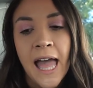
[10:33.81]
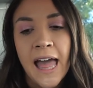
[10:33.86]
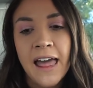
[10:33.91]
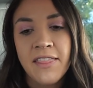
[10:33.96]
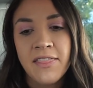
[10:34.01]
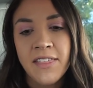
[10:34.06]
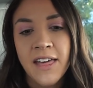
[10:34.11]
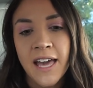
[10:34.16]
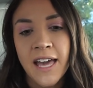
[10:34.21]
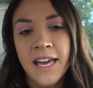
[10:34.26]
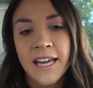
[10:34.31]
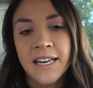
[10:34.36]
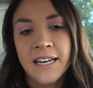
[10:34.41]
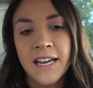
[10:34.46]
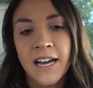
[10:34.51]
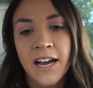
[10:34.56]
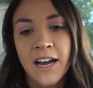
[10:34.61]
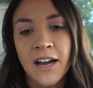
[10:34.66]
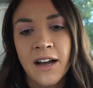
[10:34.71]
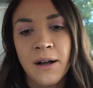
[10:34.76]
And
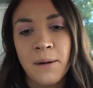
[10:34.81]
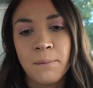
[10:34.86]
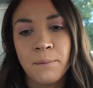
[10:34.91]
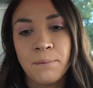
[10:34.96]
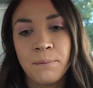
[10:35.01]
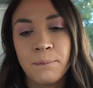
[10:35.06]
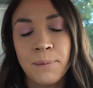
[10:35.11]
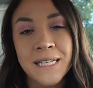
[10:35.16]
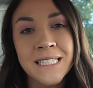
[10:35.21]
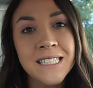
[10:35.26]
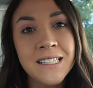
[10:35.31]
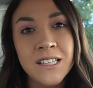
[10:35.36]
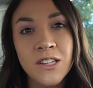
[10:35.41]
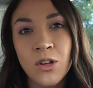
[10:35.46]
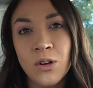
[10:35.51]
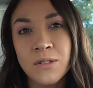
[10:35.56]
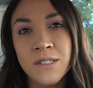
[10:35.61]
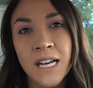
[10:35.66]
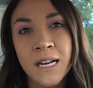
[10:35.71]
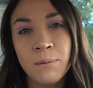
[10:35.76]
then um, basically
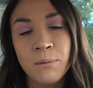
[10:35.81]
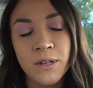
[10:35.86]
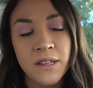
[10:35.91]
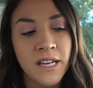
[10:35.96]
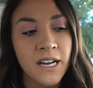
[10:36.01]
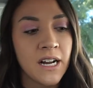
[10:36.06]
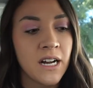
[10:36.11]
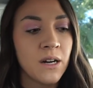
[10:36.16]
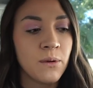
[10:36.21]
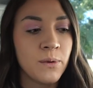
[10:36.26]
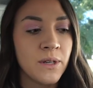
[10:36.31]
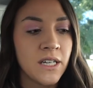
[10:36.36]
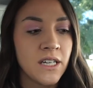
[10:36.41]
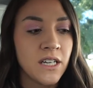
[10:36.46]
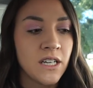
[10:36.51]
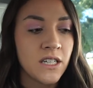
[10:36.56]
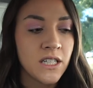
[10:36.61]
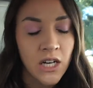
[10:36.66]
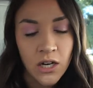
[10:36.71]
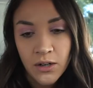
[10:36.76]
the whole time we're there,
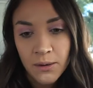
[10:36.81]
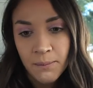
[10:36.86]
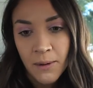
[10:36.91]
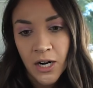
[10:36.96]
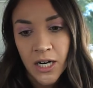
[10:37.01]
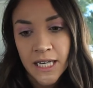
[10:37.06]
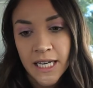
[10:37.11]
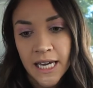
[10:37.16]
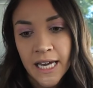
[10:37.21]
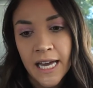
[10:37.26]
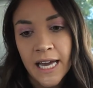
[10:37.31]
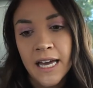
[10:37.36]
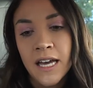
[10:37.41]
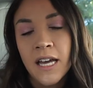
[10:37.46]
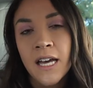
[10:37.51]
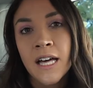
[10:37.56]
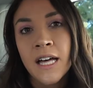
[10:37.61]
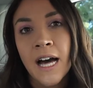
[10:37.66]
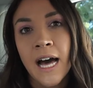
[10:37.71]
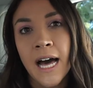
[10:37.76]
we go to market.
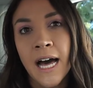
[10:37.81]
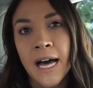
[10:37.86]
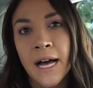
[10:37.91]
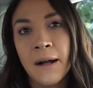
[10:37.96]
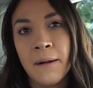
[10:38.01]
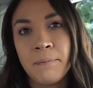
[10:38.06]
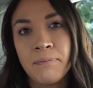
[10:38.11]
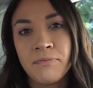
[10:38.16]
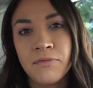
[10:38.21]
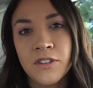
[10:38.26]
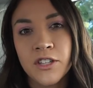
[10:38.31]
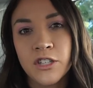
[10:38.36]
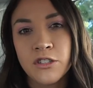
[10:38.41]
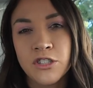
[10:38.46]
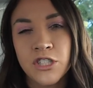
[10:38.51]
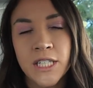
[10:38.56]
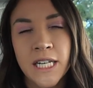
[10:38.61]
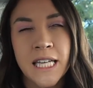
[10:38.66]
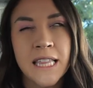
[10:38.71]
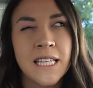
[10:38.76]
Um,
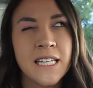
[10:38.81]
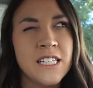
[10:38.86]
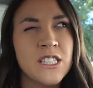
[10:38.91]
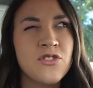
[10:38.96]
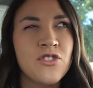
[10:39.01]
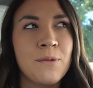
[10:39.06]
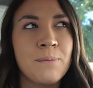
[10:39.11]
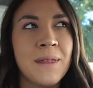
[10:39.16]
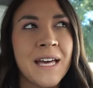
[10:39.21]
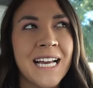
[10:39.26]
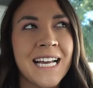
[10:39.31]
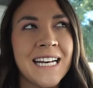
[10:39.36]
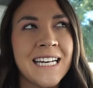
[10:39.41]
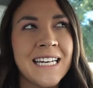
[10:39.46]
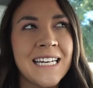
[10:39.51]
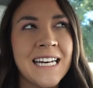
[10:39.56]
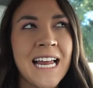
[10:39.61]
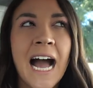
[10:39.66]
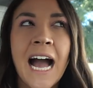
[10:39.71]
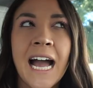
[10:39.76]
usually I think it's from like
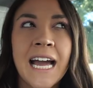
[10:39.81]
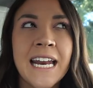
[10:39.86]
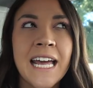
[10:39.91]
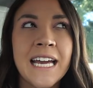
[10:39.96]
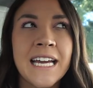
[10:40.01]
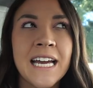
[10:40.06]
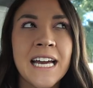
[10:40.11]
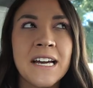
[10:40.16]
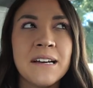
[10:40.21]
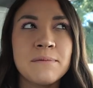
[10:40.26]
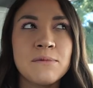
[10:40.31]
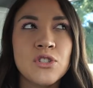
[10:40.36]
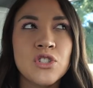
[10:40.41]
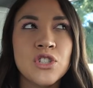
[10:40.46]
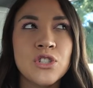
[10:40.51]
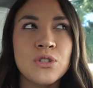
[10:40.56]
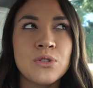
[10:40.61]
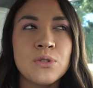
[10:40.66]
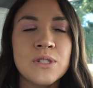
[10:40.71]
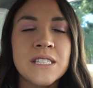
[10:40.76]
9 a.m.
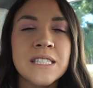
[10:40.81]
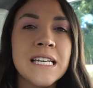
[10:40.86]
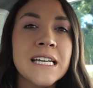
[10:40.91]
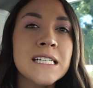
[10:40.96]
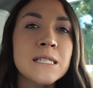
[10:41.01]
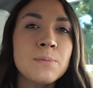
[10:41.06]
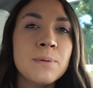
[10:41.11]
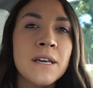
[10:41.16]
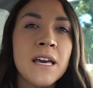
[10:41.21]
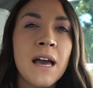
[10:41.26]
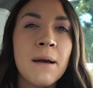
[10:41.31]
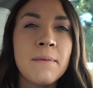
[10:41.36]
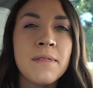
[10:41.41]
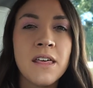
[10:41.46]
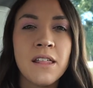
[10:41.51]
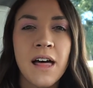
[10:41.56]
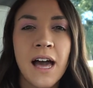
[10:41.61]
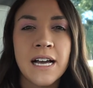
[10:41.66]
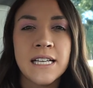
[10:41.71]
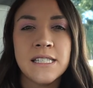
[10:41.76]
to 6 p.m.
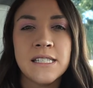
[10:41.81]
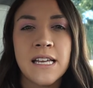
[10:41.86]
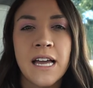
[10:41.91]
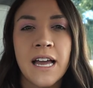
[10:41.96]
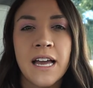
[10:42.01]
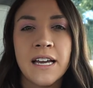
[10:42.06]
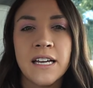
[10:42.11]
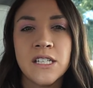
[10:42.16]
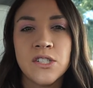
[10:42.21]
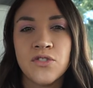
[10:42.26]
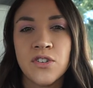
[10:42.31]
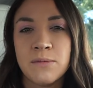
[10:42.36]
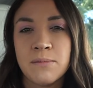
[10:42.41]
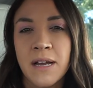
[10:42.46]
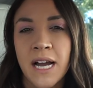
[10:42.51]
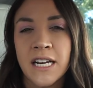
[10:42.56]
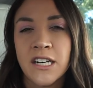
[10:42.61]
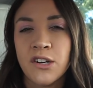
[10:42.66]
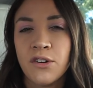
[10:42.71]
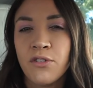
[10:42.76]
and the last day is from
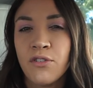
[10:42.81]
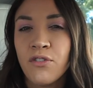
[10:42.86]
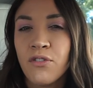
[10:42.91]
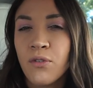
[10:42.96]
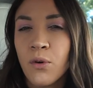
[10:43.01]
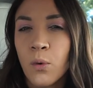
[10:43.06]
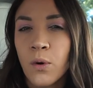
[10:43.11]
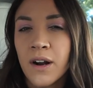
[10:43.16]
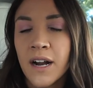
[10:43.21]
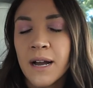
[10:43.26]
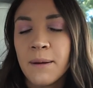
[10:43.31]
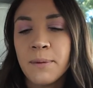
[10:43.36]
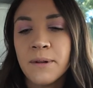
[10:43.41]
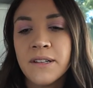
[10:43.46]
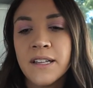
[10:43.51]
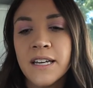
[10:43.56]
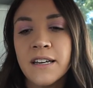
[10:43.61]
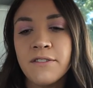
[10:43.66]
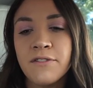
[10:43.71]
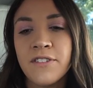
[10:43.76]
9 to 4, I
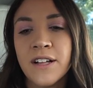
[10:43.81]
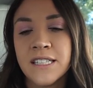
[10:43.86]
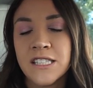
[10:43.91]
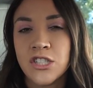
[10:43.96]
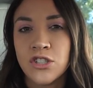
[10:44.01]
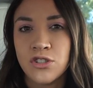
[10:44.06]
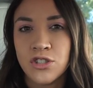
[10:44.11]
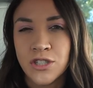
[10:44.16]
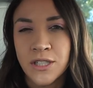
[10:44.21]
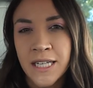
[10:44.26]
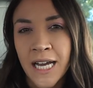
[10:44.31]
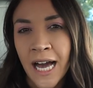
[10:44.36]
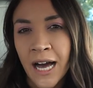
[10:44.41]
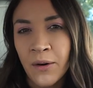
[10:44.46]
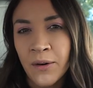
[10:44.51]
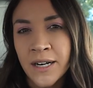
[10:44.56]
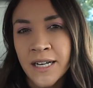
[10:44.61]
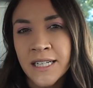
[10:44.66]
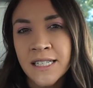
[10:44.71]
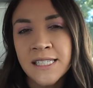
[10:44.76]
believe. That's usually usually
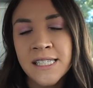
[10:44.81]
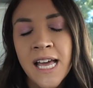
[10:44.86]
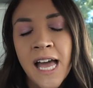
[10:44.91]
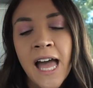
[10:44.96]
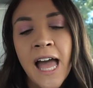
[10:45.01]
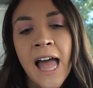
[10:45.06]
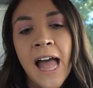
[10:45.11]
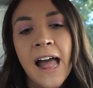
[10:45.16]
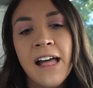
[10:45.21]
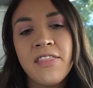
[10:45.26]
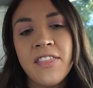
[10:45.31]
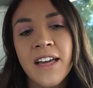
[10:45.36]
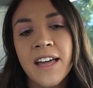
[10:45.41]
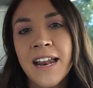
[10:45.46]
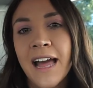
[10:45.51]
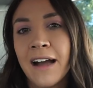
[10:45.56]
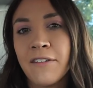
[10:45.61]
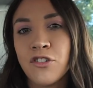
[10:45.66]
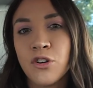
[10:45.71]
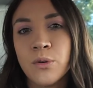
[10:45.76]
how it is. And
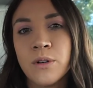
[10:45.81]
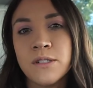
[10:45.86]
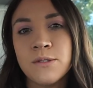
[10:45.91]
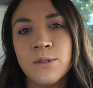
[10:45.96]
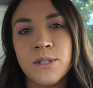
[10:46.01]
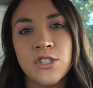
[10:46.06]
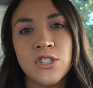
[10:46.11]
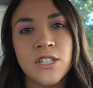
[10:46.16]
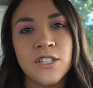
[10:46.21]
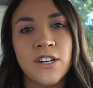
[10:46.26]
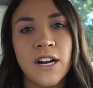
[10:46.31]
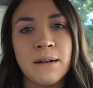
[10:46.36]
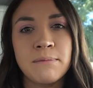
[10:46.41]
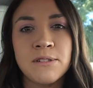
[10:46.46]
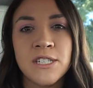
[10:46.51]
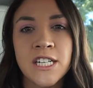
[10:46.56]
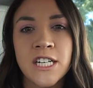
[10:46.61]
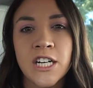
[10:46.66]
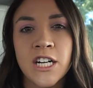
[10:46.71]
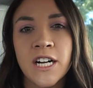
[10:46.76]
then afterwards, we usually
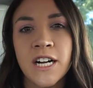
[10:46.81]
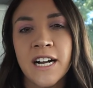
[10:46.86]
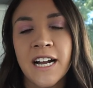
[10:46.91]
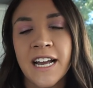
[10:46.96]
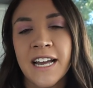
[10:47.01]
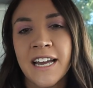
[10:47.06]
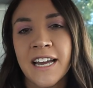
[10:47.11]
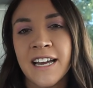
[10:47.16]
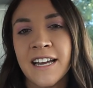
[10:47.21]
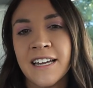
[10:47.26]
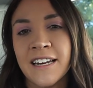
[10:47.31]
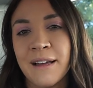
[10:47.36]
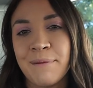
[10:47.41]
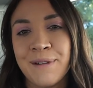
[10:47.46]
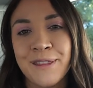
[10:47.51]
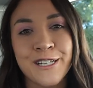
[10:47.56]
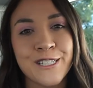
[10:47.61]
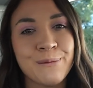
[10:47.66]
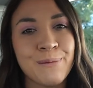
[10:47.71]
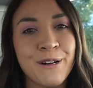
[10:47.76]
grab dinner. And I
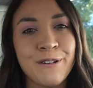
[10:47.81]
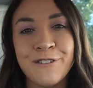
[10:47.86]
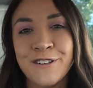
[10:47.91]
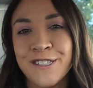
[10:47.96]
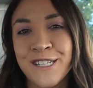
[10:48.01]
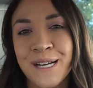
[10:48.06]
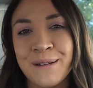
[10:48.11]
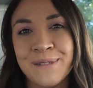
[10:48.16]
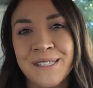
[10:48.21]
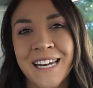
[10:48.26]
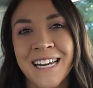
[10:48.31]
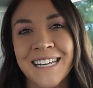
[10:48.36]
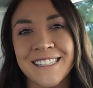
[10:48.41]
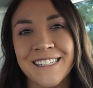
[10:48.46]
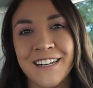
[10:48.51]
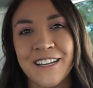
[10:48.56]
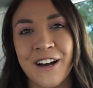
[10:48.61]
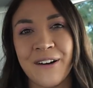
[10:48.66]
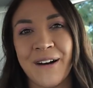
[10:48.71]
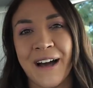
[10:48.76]
mean, there's been a few times that I
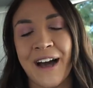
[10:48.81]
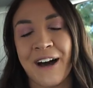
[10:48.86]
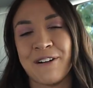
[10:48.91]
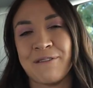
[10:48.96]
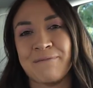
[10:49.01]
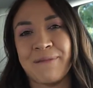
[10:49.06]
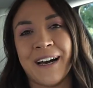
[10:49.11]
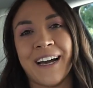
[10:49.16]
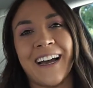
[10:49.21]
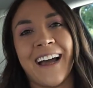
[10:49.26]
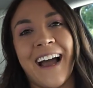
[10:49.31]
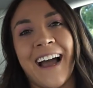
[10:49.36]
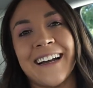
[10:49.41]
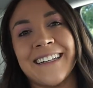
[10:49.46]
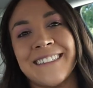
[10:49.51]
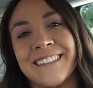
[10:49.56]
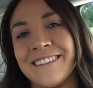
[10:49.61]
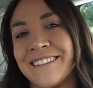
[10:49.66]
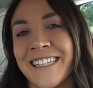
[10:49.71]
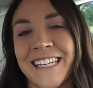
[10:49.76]
did go out, but
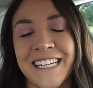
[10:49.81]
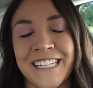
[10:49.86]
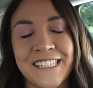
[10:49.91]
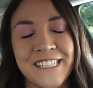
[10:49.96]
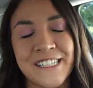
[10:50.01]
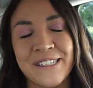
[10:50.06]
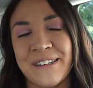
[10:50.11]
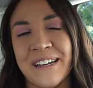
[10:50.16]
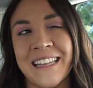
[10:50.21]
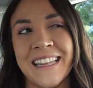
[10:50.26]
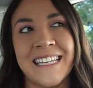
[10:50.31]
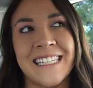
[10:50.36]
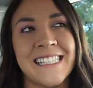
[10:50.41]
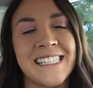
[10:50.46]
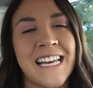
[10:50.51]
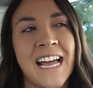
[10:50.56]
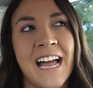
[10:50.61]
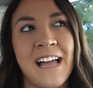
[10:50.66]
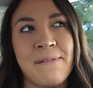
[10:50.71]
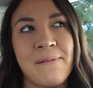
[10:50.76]
I didn't do it
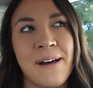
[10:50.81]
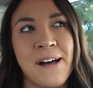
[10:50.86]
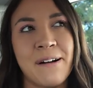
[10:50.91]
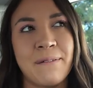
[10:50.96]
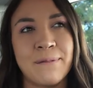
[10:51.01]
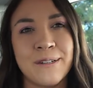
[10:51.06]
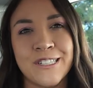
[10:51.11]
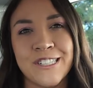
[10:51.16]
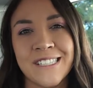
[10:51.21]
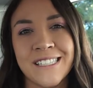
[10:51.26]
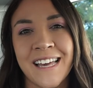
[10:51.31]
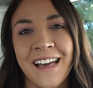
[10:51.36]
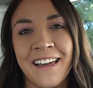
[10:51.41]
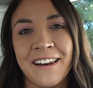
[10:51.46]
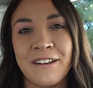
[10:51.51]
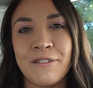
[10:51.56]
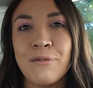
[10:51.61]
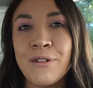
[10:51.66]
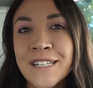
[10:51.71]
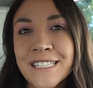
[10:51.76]
this time. Um, we just
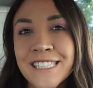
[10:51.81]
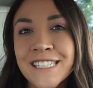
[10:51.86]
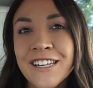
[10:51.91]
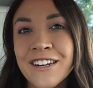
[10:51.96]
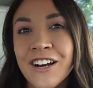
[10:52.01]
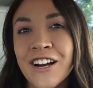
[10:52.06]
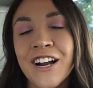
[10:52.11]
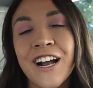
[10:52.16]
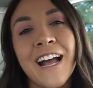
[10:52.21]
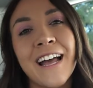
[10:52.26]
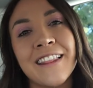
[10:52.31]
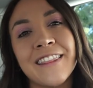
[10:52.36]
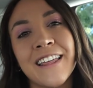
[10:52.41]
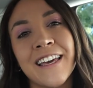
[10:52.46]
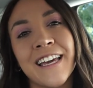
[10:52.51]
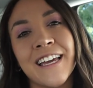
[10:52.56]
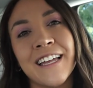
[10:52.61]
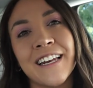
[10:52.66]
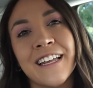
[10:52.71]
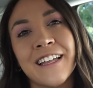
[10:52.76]
kind of went to dinner and
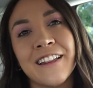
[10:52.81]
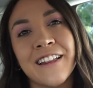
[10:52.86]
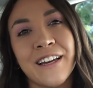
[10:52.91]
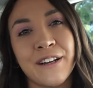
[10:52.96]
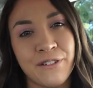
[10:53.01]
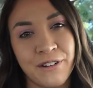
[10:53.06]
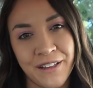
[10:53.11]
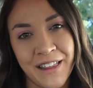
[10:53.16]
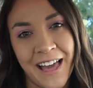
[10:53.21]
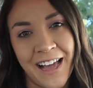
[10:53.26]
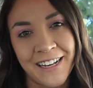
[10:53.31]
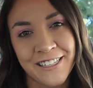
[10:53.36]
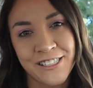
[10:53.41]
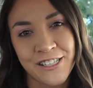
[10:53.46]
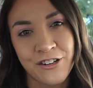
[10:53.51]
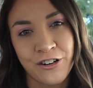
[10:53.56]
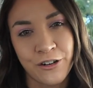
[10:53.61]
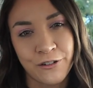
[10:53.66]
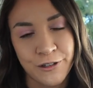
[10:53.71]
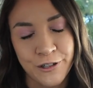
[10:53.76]
then like
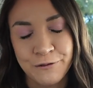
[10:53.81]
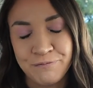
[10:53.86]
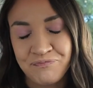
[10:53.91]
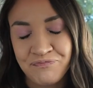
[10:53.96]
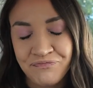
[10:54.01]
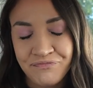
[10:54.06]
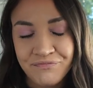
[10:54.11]
relaxed in our room.